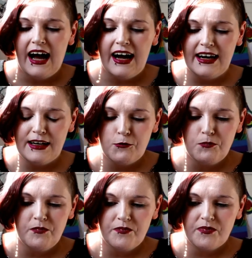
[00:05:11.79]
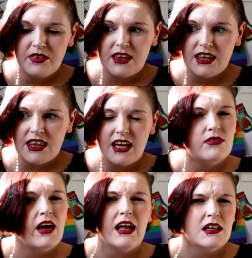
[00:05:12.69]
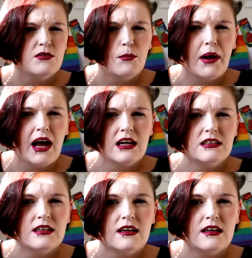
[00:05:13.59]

um, they have a hell of a band.